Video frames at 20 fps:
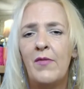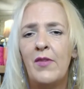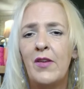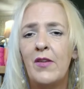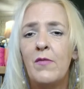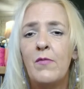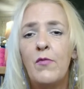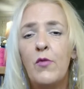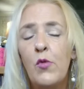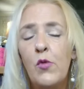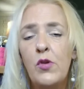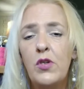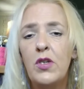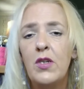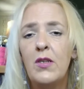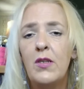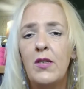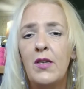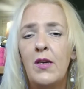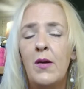And
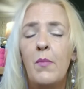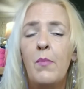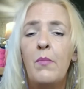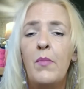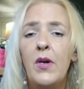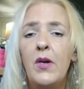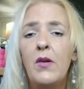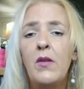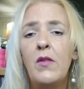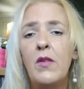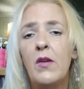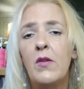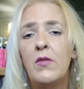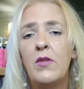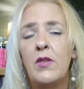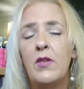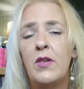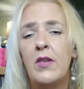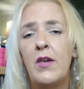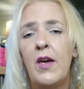unfortunately, among
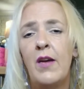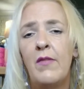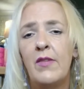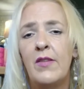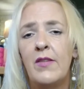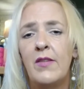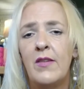those that haven't